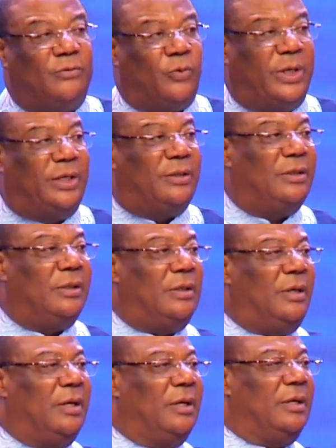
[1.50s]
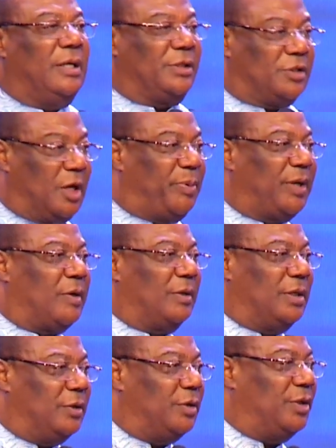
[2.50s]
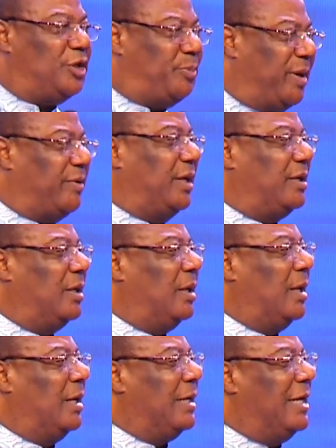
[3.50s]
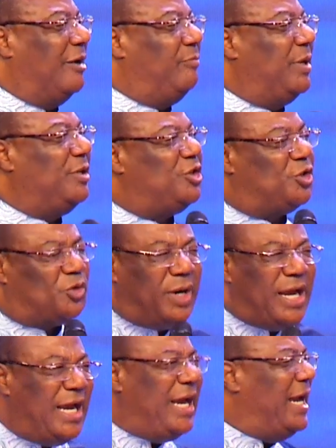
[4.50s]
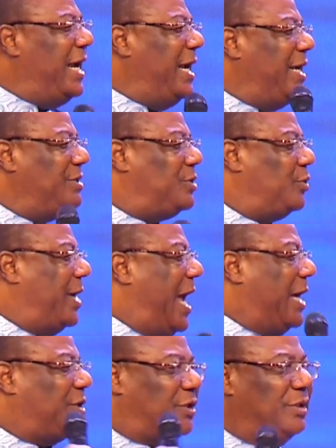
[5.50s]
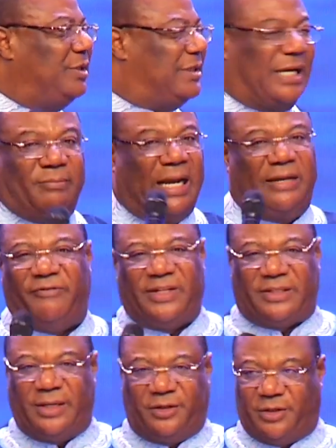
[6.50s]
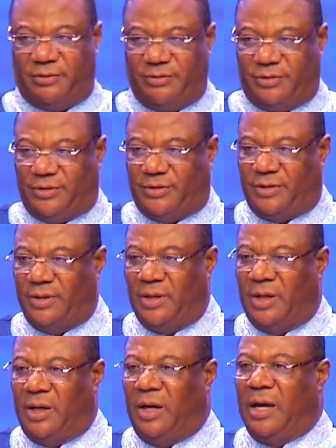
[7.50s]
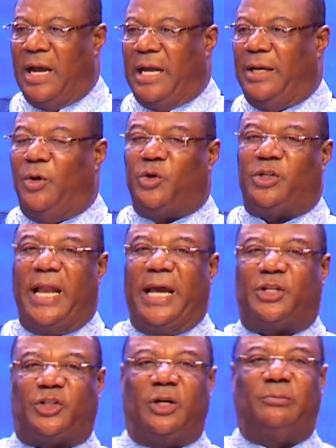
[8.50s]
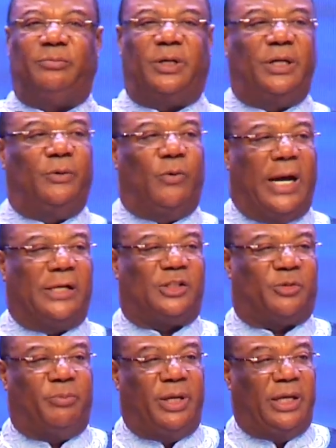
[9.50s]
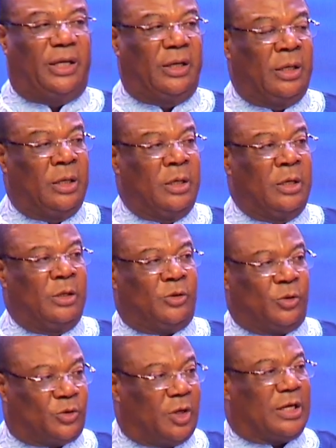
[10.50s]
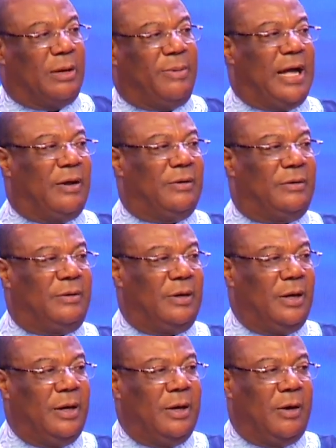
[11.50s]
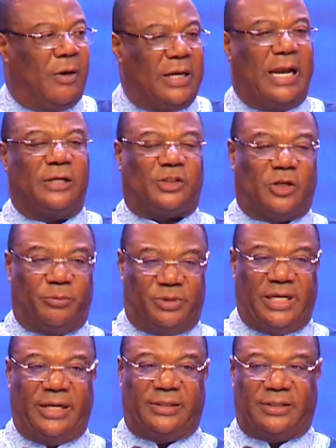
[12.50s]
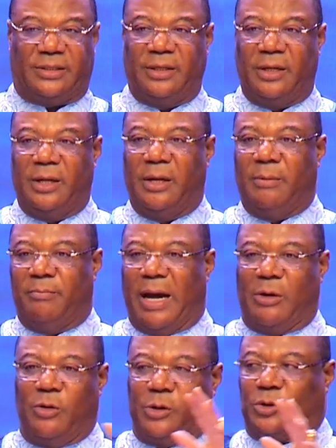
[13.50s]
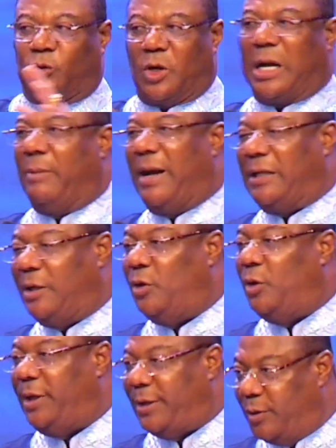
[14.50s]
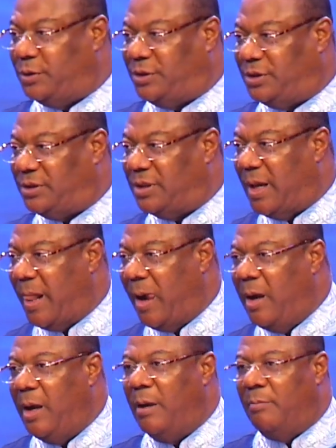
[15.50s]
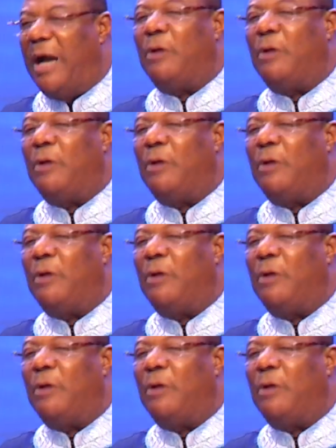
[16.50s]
with the topic on the Holy Spirit, there have been strange reactions and manifestations. And it looks like somebody wants me to talk about other subjects, but not to talk about the Holy Ghost. But